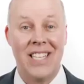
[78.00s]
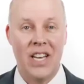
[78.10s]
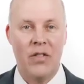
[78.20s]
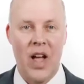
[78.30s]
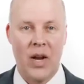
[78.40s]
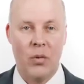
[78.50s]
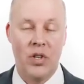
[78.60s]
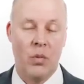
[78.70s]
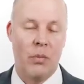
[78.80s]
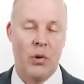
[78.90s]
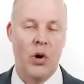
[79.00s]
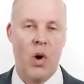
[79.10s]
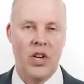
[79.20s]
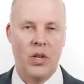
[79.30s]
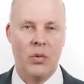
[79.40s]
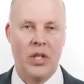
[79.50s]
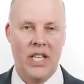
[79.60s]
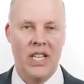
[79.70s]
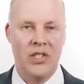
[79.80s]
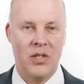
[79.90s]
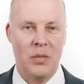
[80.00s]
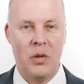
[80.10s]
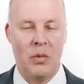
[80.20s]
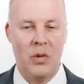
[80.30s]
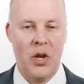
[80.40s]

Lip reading: identifying words. And what bird watching really is you